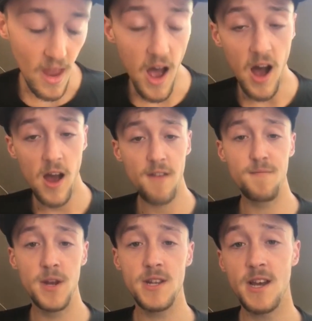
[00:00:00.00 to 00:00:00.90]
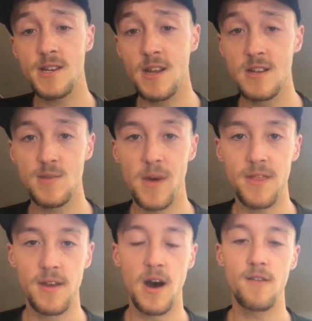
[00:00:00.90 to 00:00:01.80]
I've been testing this
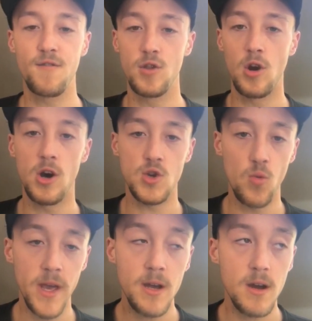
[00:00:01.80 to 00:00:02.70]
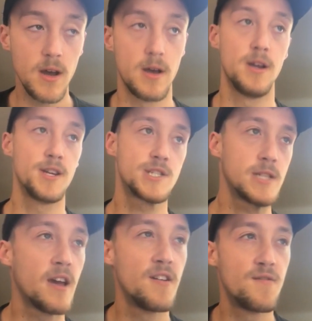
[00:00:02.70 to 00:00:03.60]
method out for the last week. It has
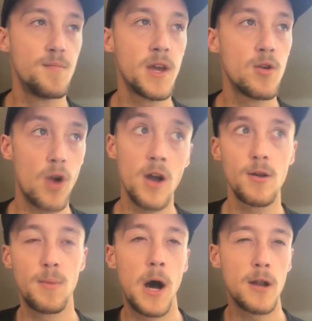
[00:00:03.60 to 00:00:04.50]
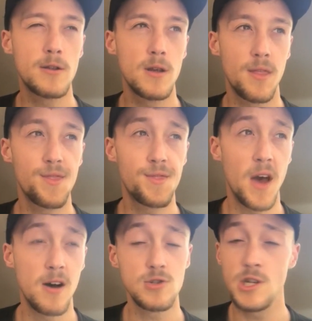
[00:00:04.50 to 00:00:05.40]
saved me around about
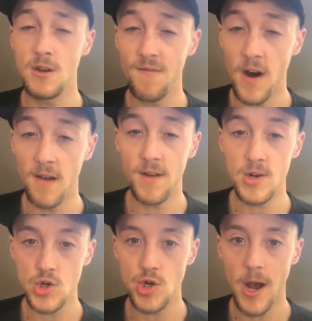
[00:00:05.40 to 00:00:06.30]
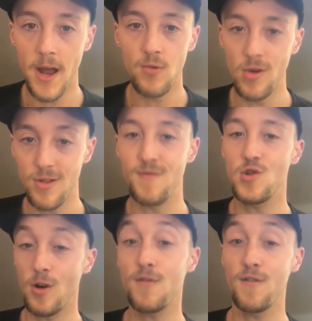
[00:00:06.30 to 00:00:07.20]
1,500 Rand worth of
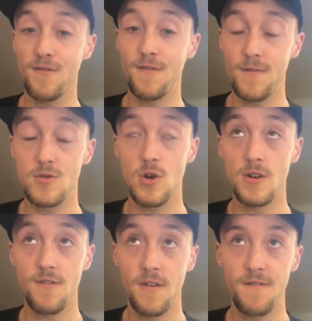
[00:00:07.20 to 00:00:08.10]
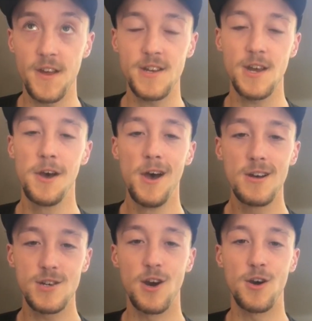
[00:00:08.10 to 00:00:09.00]
transfer fees.
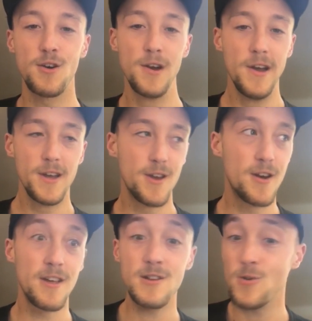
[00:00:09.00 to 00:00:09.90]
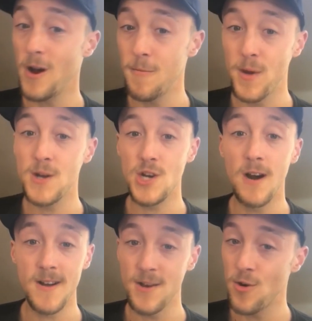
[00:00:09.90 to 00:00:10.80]
So, you know, that's quite a big
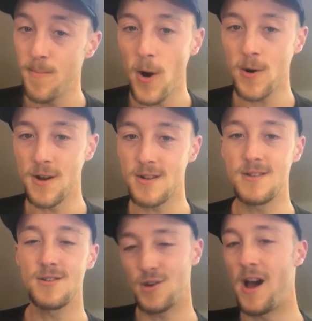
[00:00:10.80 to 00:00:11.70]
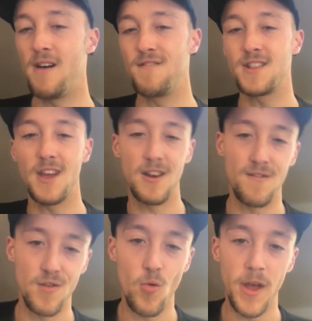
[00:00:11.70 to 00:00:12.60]
chunk in your pocket to have at the end
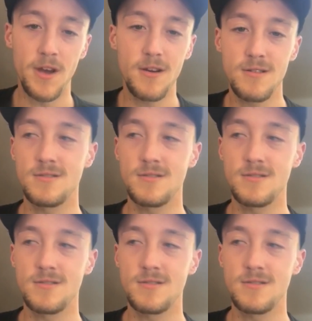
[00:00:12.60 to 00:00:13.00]
of the week,